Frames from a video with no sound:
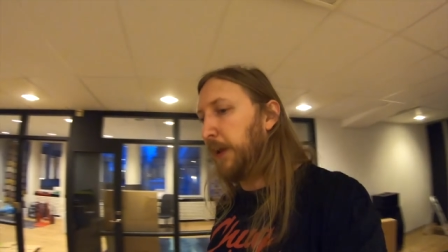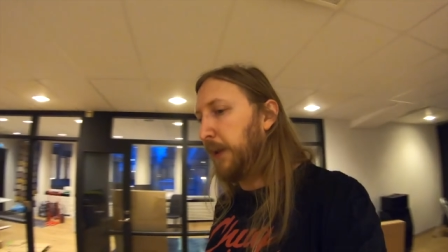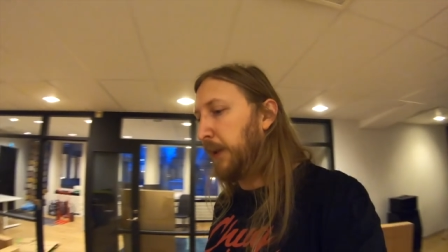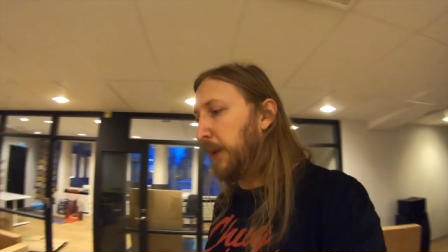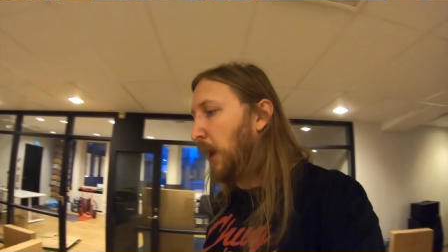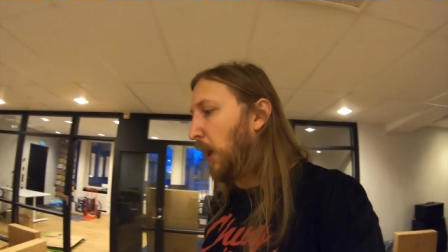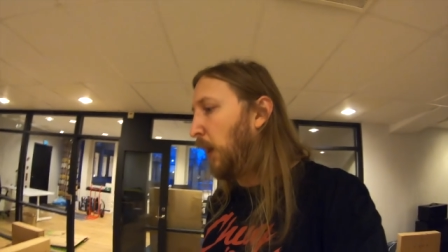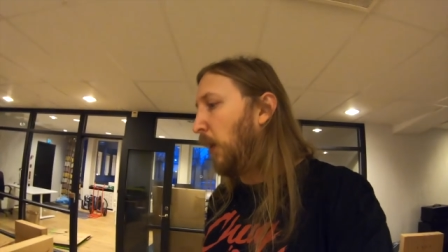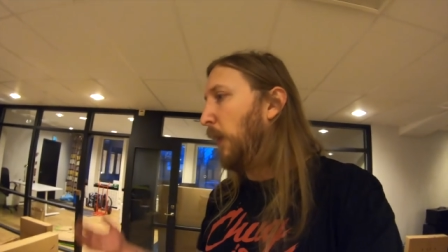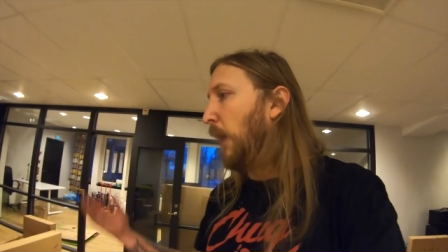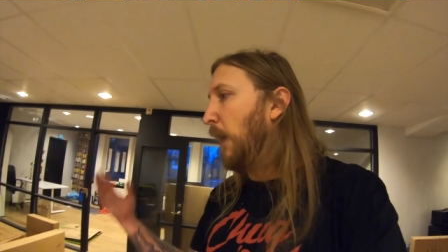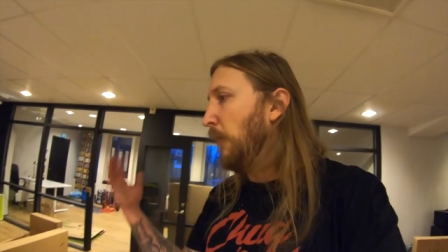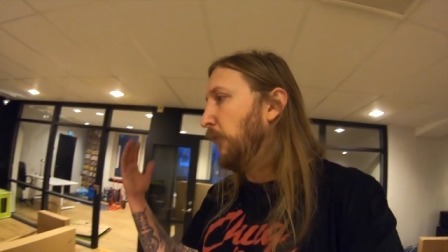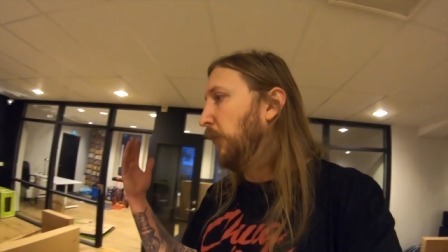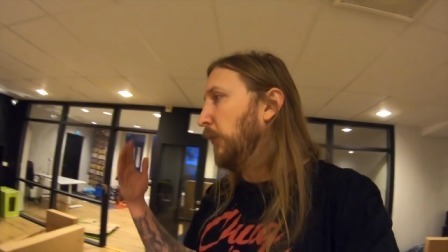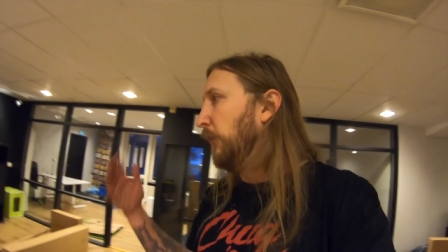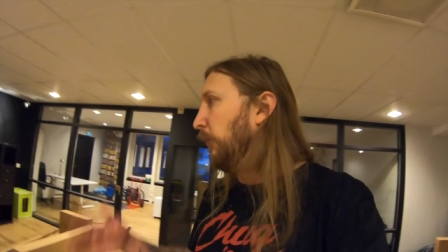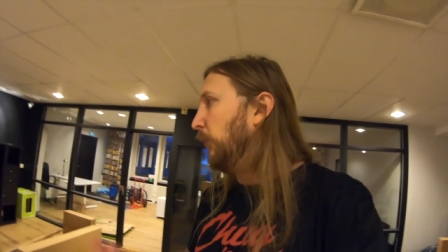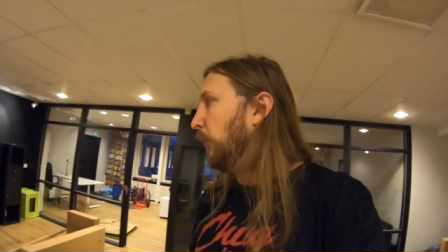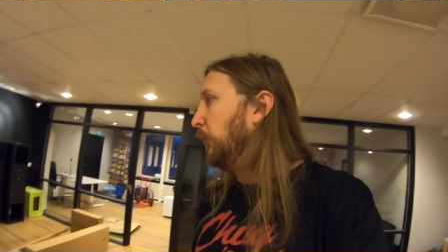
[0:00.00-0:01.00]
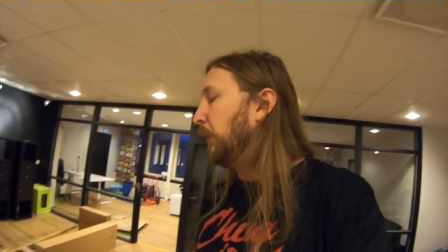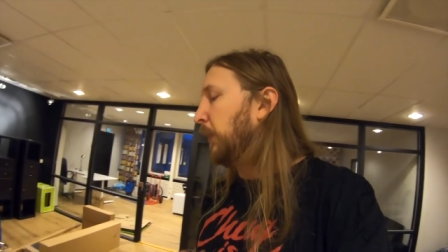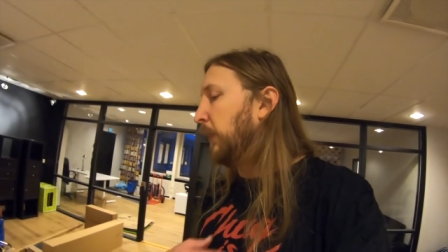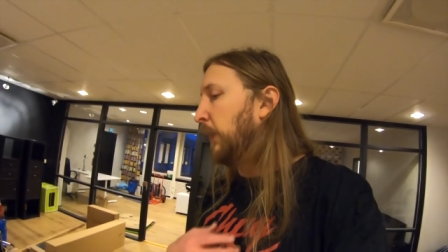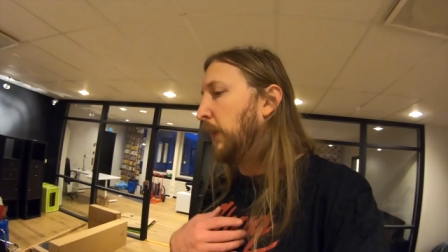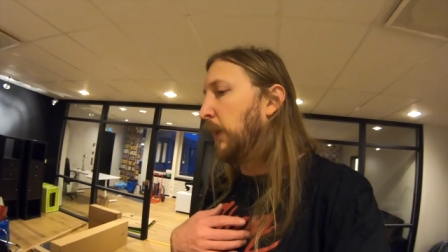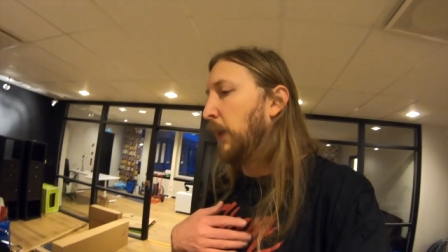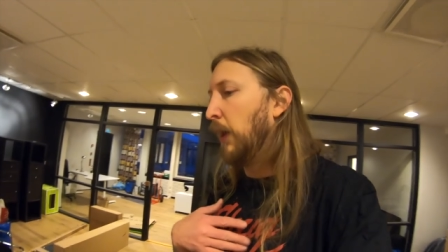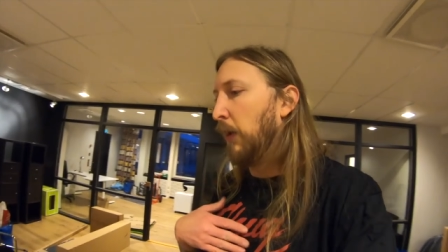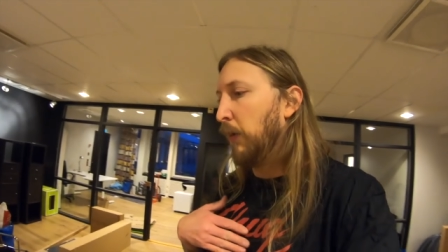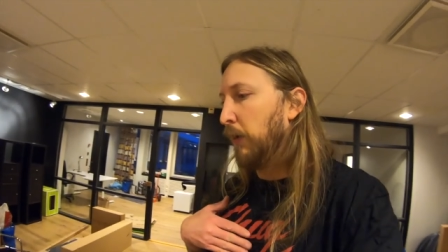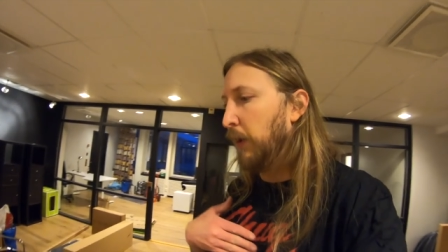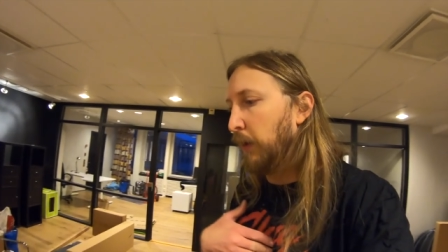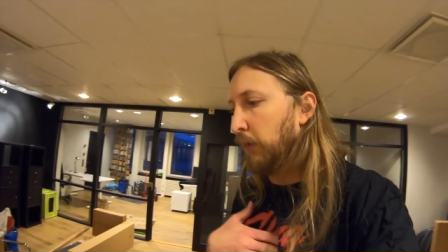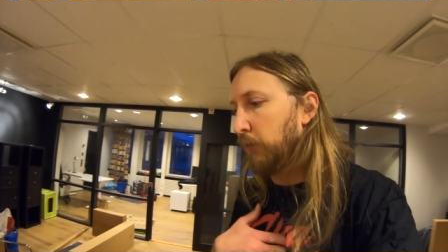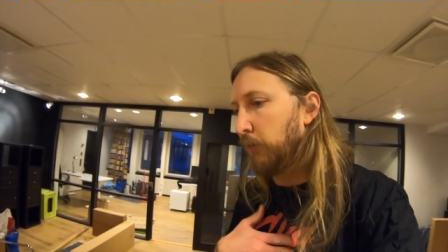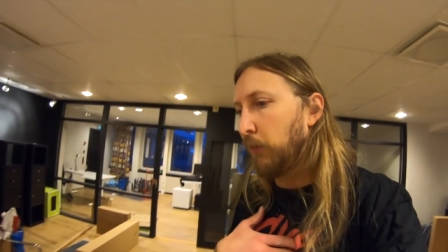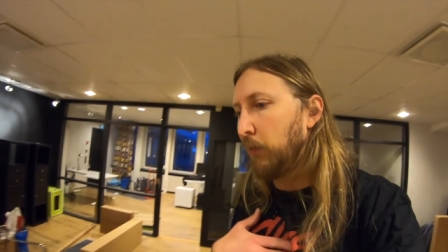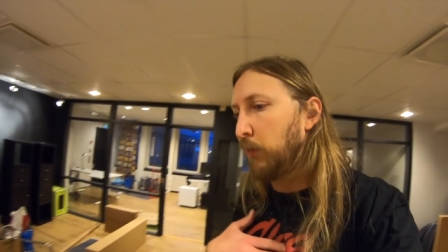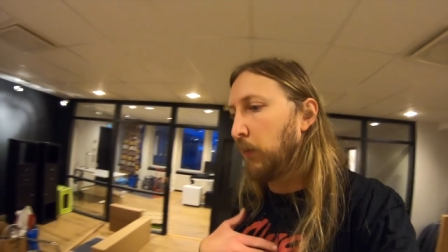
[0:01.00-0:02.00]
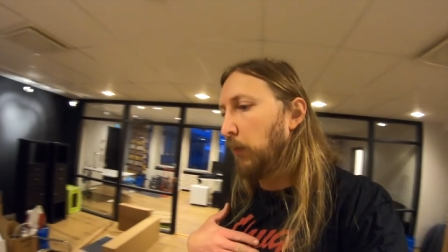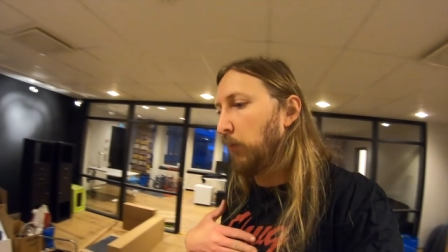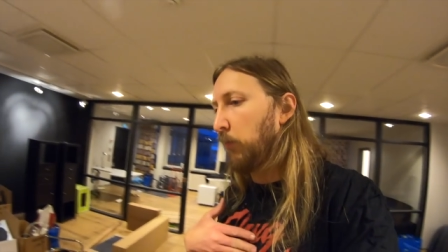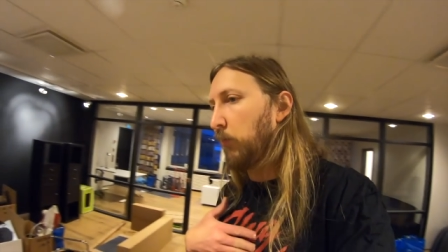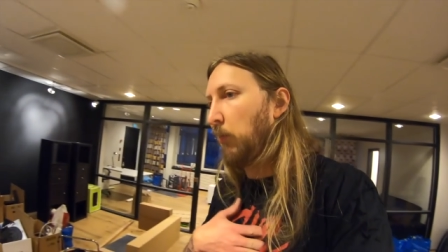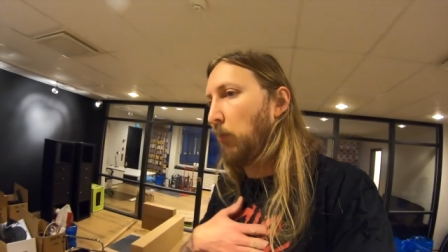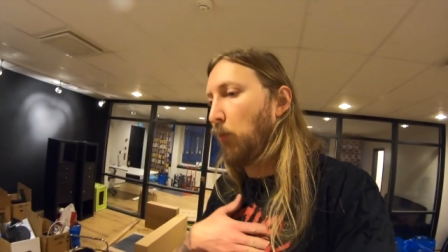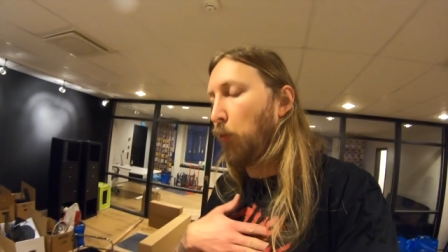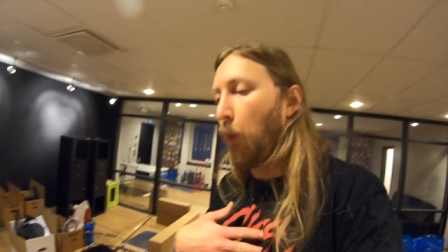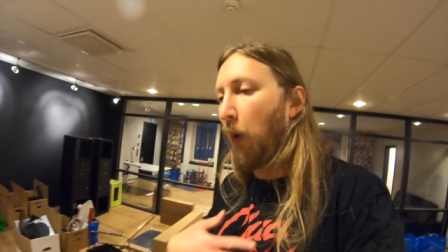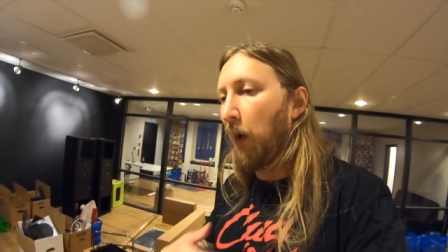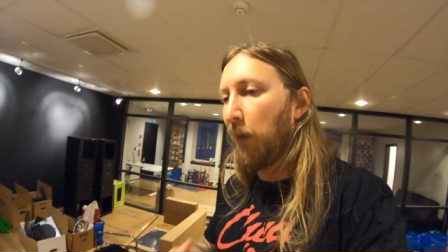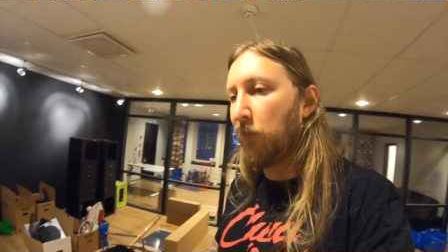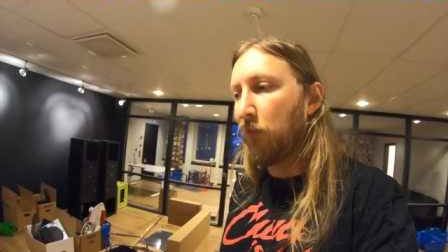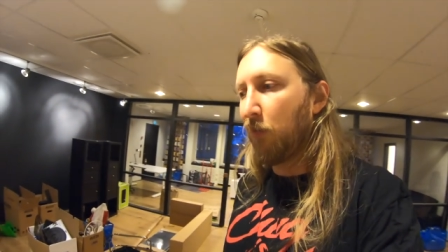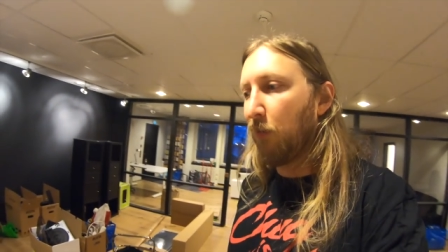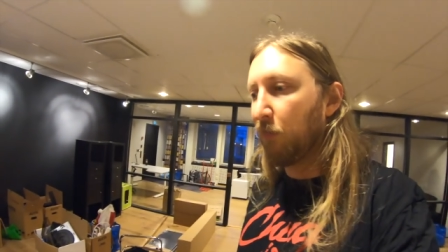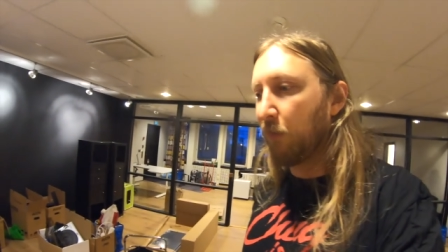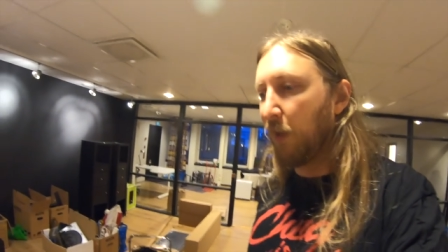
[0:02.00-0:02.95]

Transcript: and now every room in here is at least twice the